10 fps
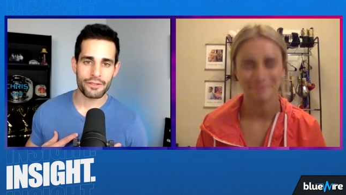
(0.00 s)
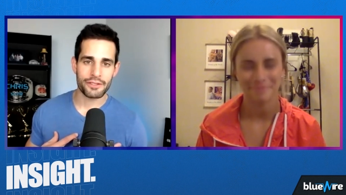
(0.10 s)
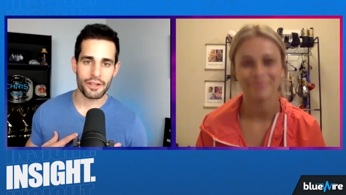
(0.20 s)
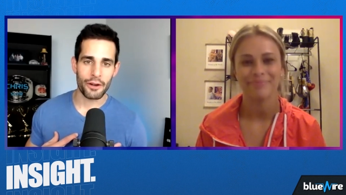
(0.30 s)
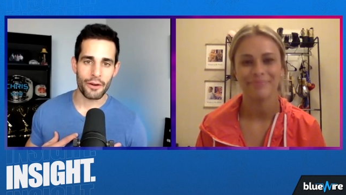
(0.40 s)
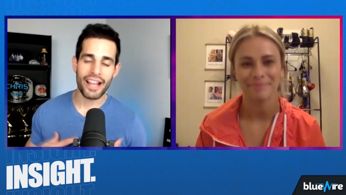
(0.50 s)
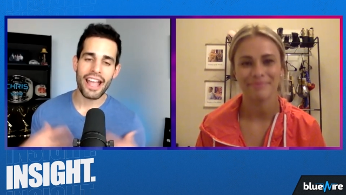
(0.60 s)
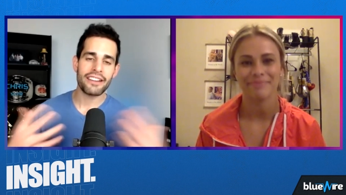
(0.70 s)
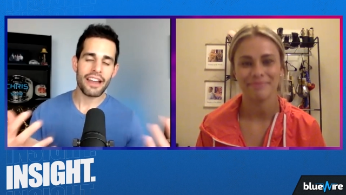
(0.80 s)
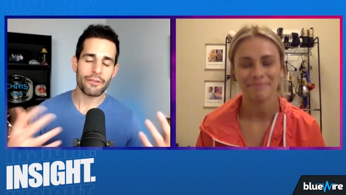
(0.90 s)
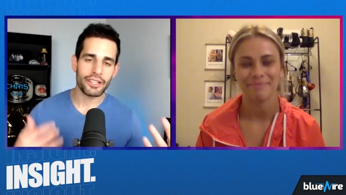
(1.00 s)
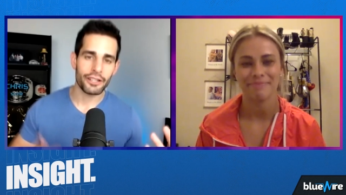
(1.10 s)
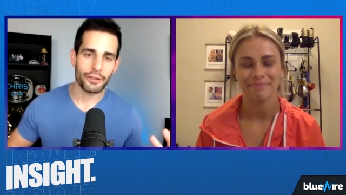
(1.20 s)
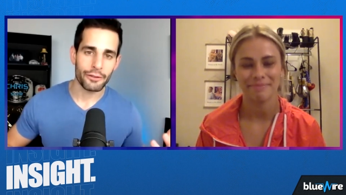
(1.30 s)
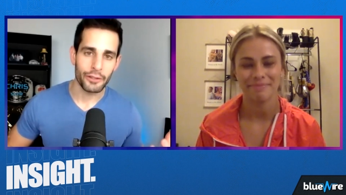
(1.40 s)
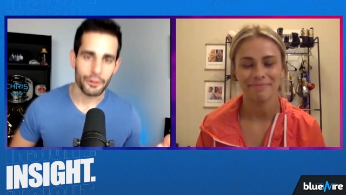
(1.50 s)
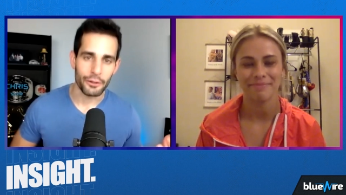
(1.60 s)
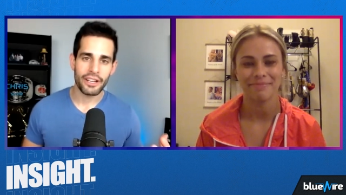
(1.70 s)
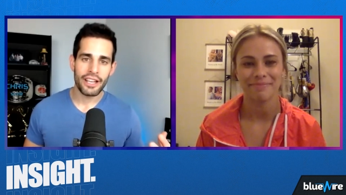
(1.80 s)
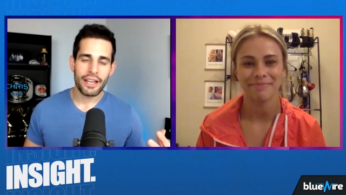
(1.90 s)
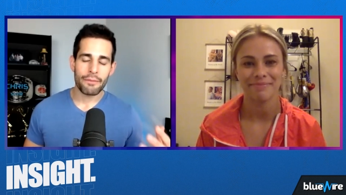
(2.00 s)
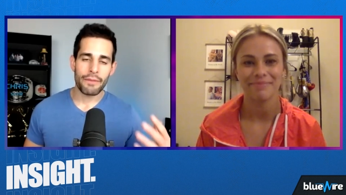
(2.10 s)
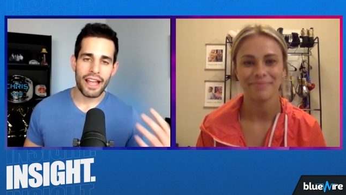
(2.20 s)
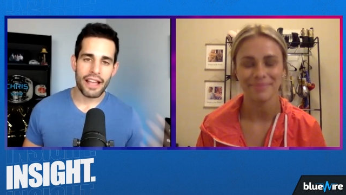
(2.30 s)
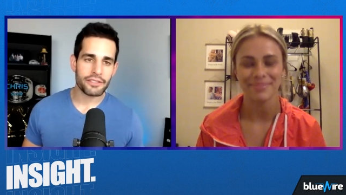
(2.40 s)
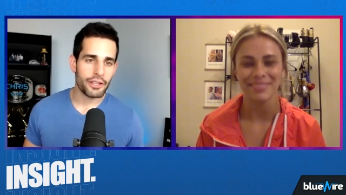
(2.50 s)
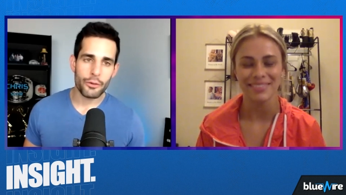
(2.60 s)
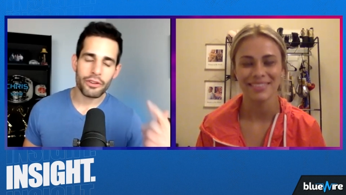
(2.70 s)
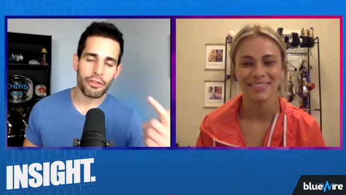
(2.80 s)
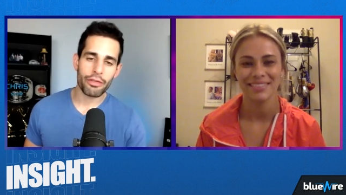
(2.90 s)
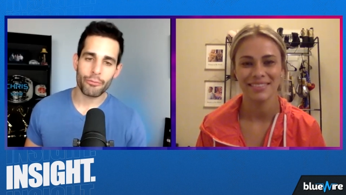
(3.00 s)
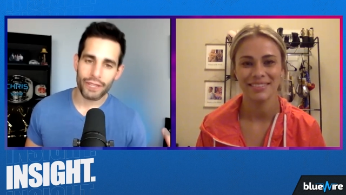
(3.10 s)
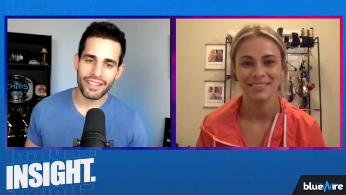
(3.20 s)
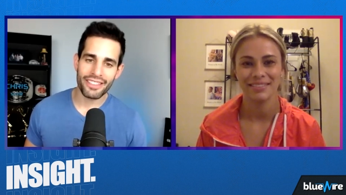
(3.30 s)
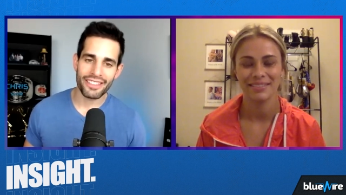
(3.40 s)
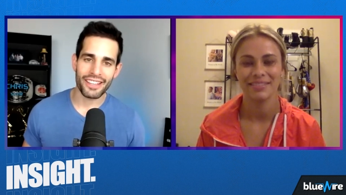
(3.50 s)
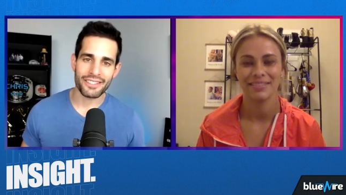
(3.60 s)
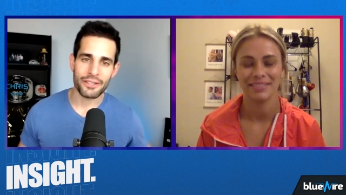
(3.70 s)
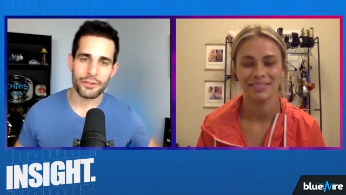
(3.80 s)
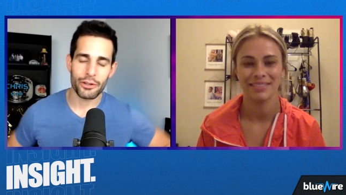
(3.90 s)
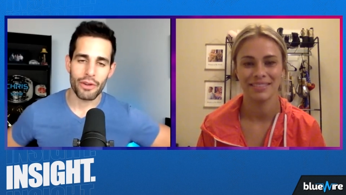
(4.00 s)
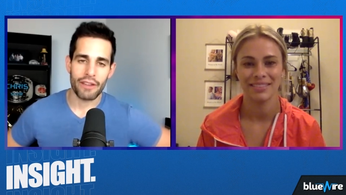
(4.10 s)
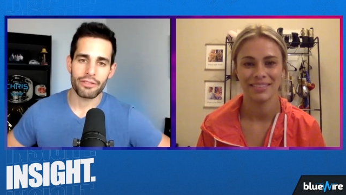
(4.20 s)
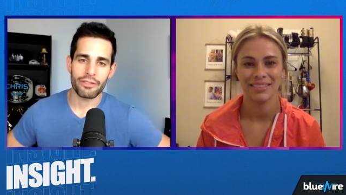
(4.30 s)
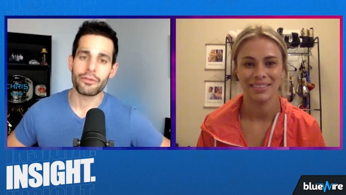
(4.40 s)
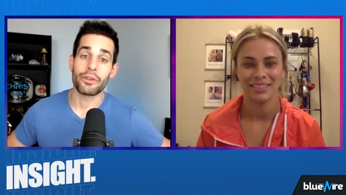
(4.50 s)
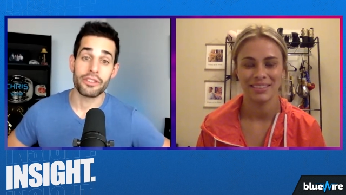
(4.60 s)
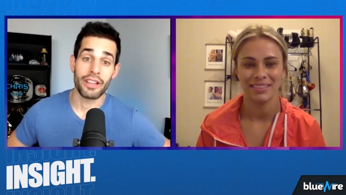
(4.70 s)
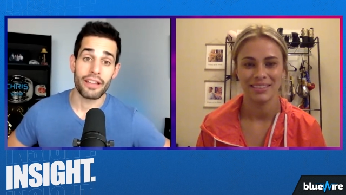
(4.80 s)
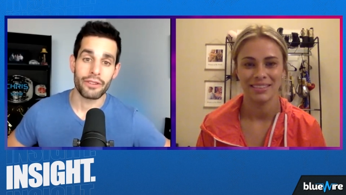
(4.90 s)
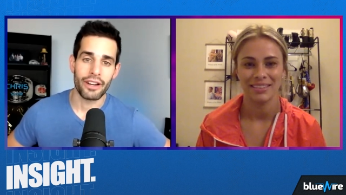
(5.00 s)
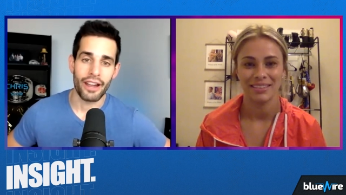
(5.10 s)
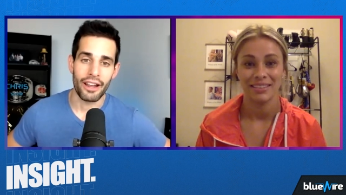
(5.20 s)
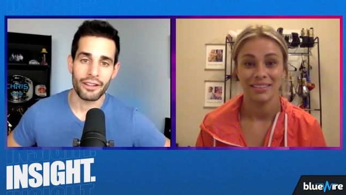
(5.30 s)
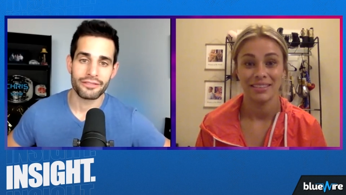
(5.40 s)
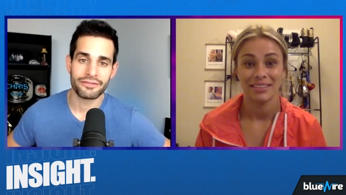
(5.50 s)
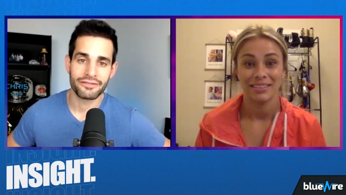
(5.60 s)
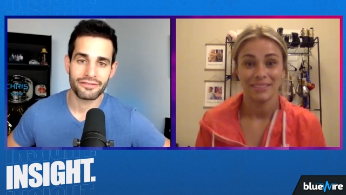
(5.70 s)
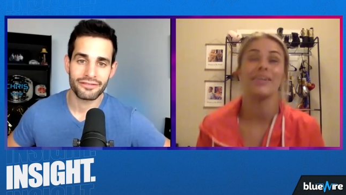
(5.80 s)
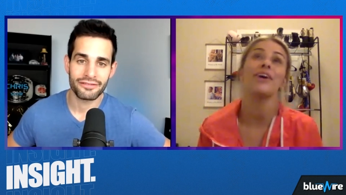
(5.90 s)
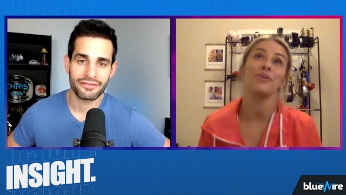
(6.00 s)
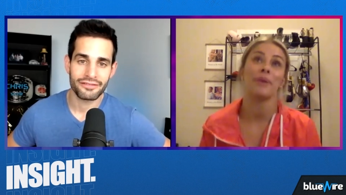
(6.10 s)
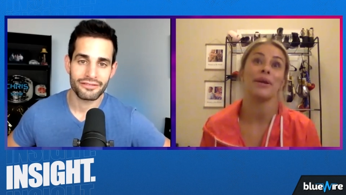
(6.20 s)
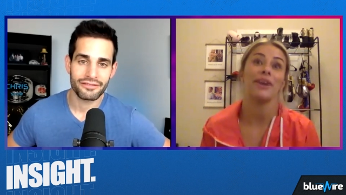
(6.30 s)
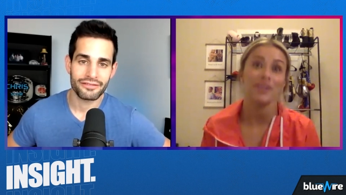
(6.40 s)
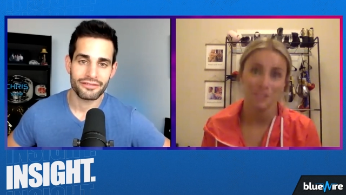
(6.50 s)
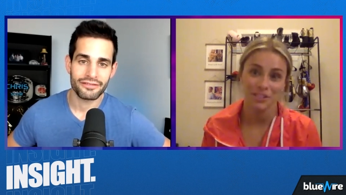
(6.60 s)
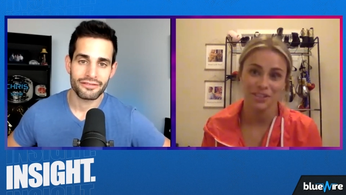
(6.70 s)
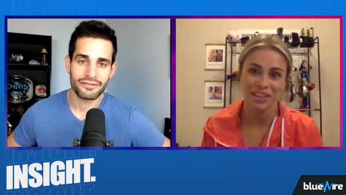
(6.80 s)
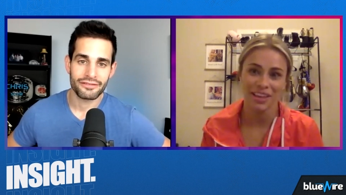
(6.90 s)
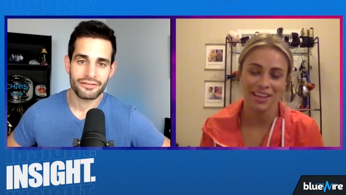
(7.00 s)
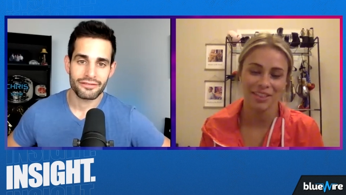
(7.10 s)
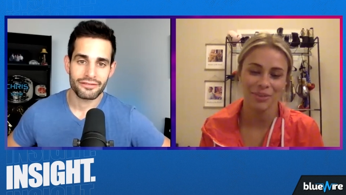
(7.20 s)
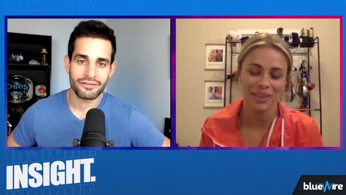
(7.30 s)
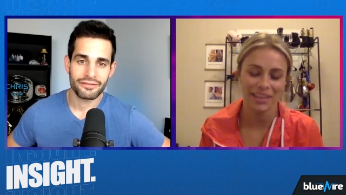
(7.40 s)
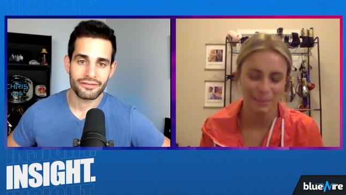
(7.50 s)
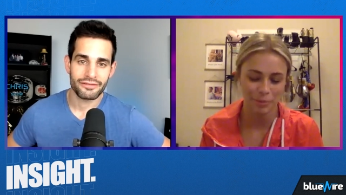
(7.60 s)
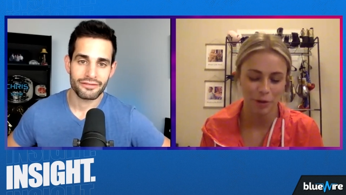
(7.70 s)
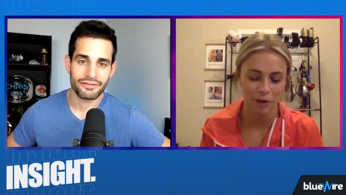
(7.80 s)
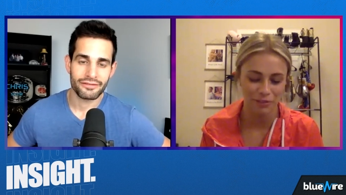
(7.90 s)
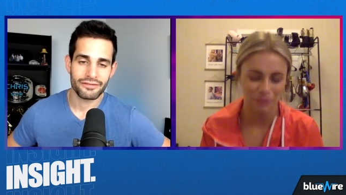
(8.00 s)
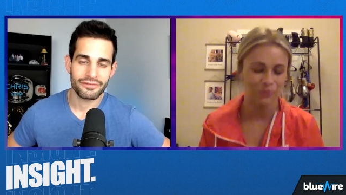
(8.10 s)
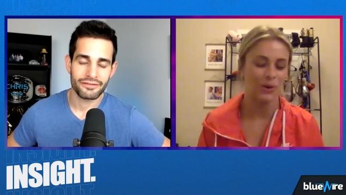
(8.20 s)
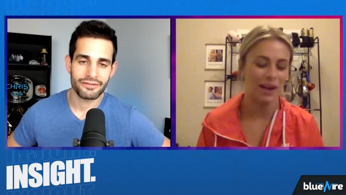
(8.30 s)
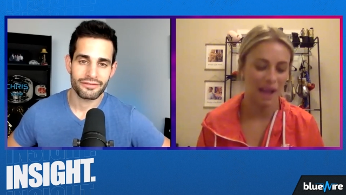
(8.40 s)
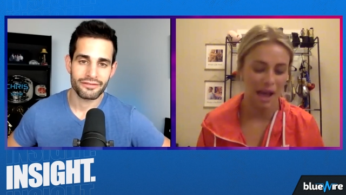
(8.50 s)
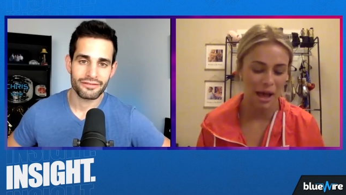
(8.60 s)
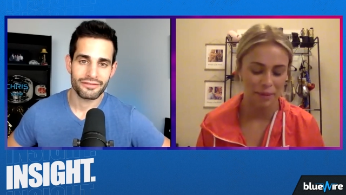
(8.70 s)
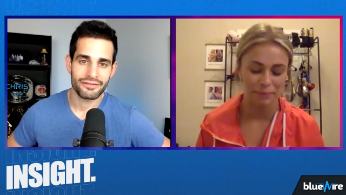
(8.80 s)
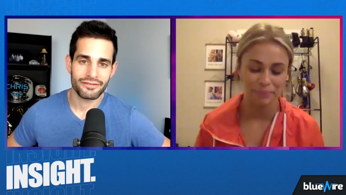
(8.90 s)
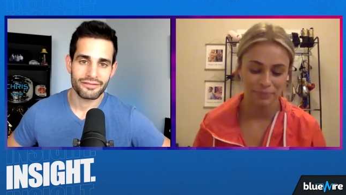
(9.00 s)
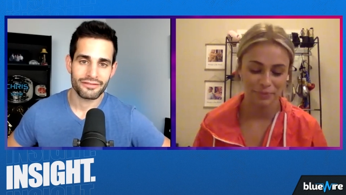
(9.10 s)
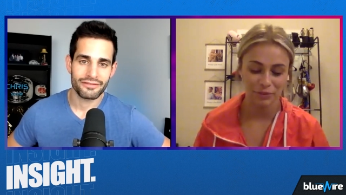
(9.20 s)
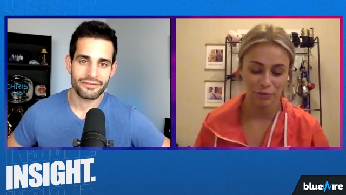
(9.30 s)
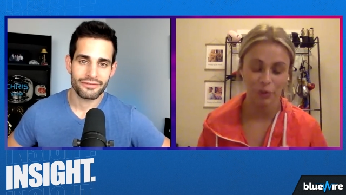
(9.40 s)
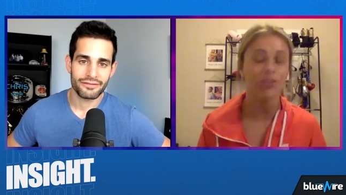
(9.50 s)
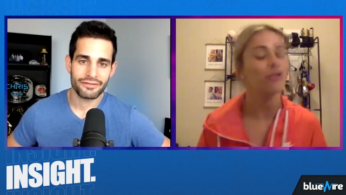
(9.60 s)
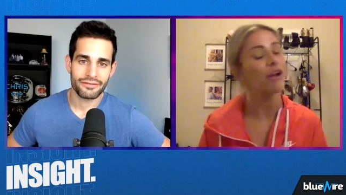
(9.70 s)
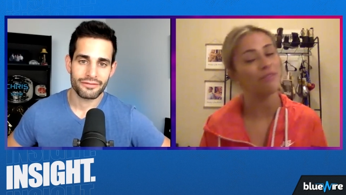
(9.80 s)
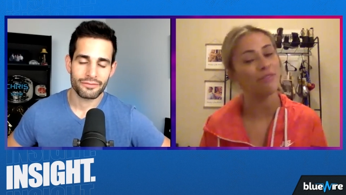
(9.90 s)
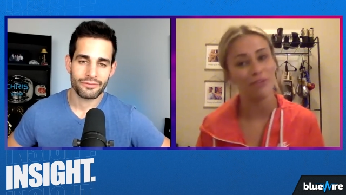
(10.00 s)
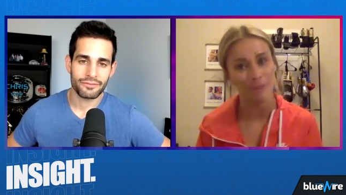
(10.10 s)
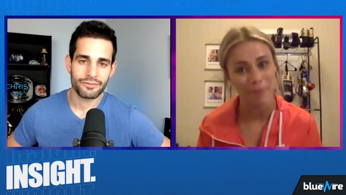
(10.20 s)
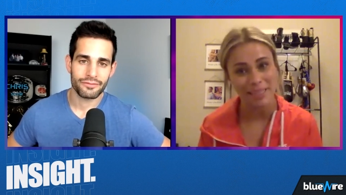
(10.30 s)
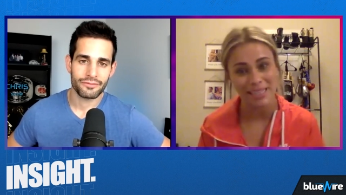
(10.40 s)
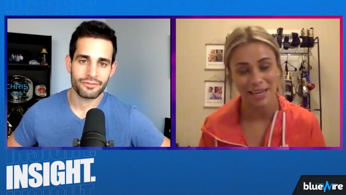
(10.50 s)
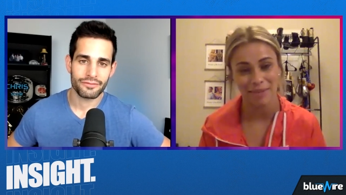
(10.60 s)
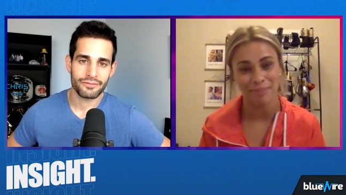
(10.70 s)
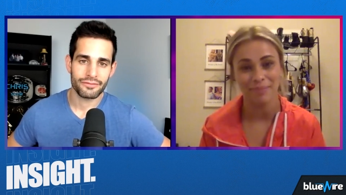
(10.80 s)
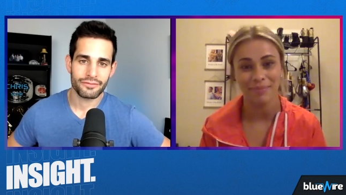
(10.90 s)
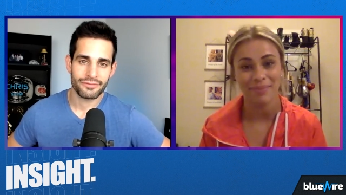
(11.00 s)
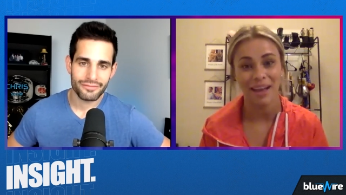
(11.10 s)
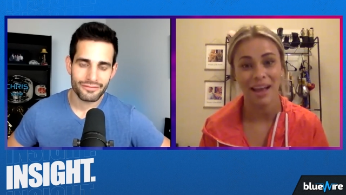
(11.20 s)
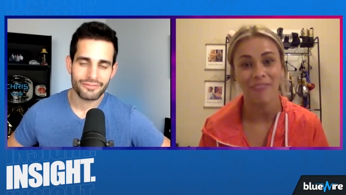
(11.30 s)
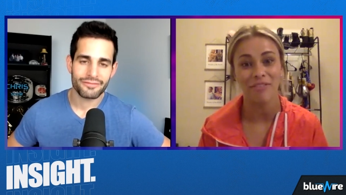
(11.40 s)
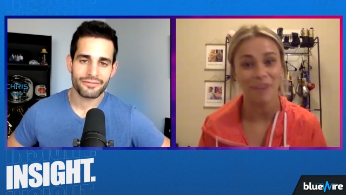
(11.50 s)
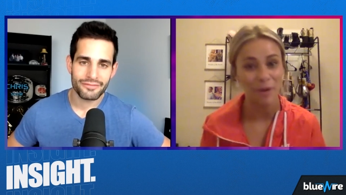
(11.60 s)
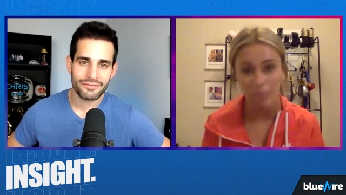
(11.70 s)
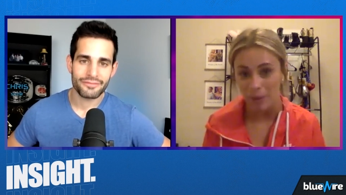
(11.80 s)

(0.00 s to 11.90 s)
Speaker 1: So I end every interview by asking you, what are three things that you're grateful for in your life right now?
Speaker 2: Oh my gosh. Three things I'm grateful for. Really grateful for my team. I have a very